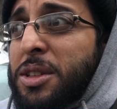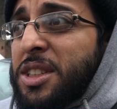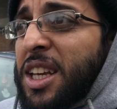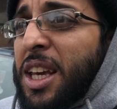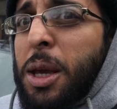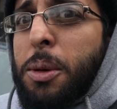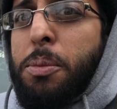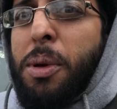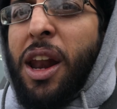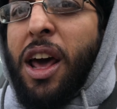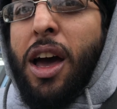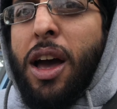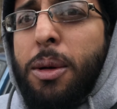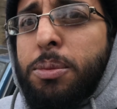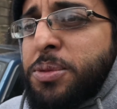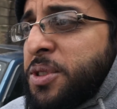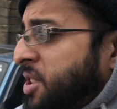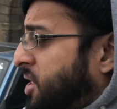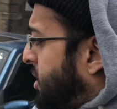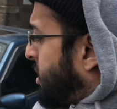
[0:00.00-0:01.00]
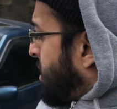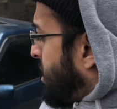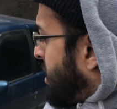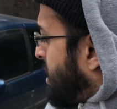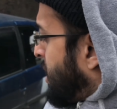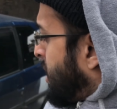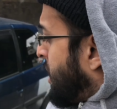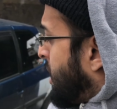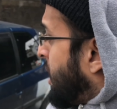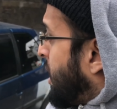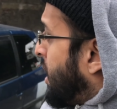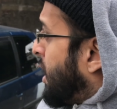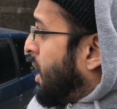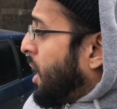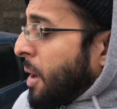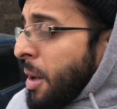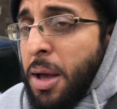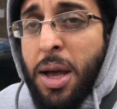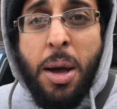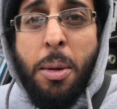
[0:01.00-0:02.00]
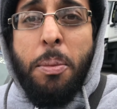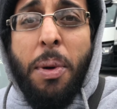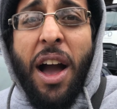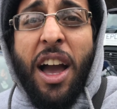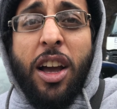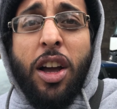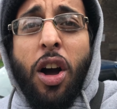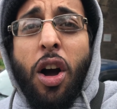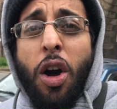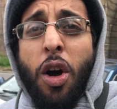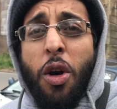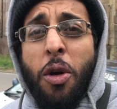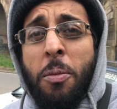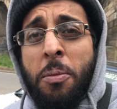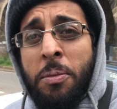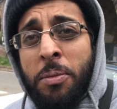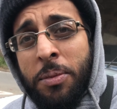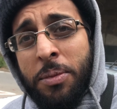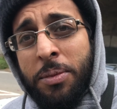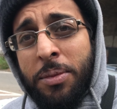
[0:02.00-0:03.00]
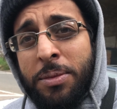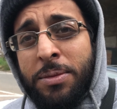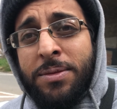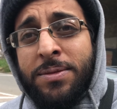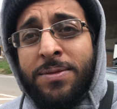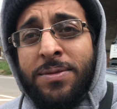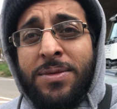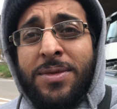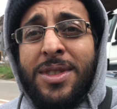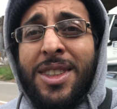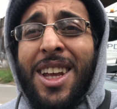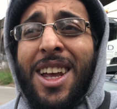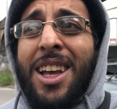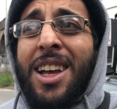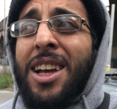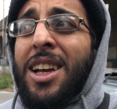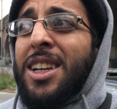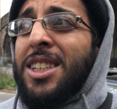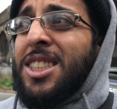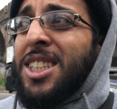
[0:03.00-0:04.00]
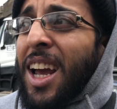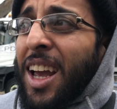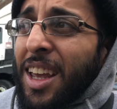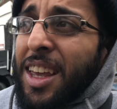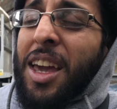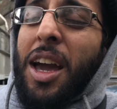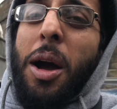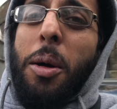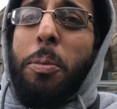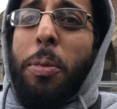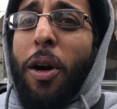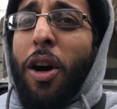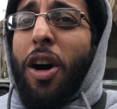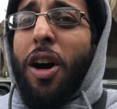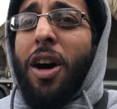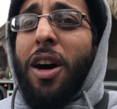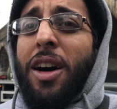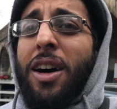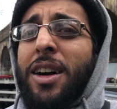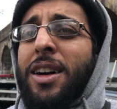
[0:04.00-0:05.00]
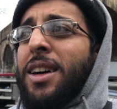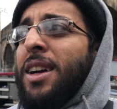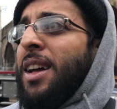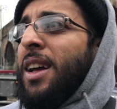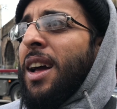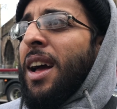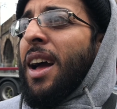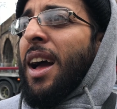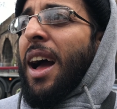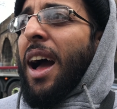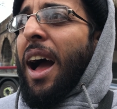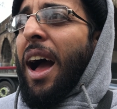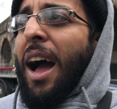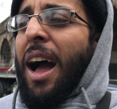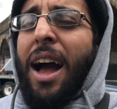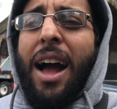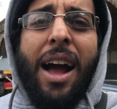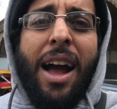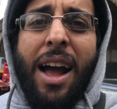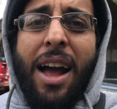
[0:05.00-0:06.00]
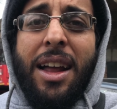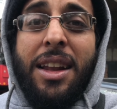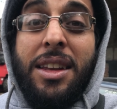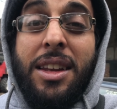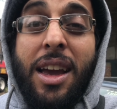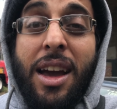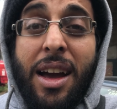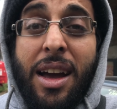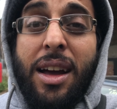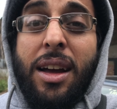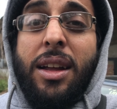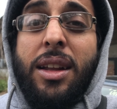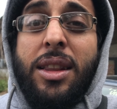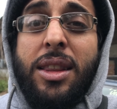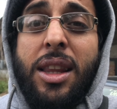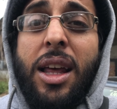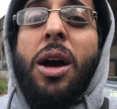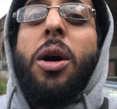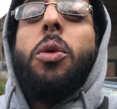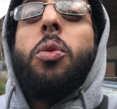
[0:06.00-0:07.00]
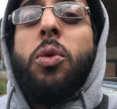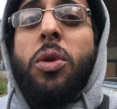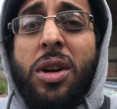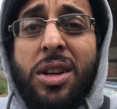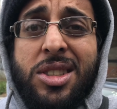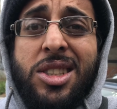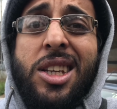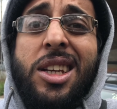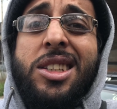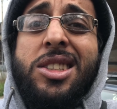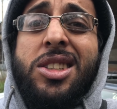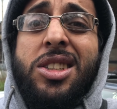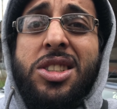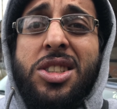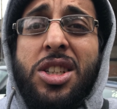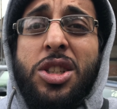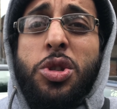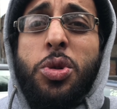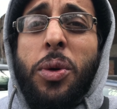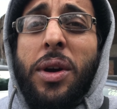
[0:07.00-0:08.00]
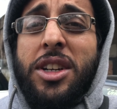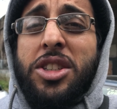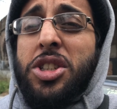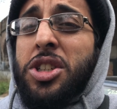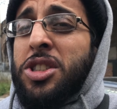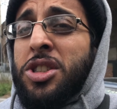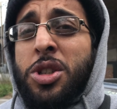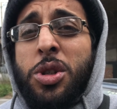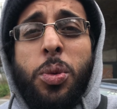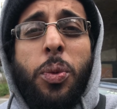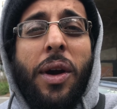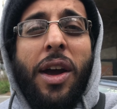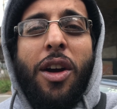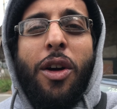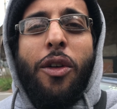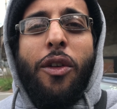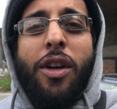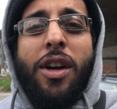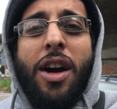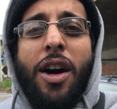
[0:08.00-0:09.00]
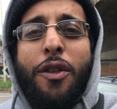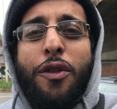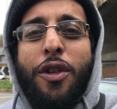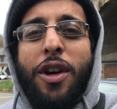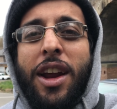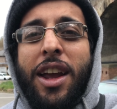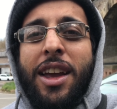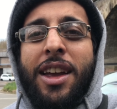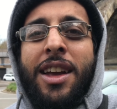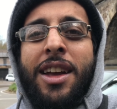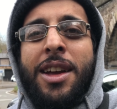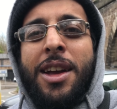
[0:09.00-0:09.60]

D blurbs back home, take it apart, and yeah, then we'll assess the situation. Just wait on recovery.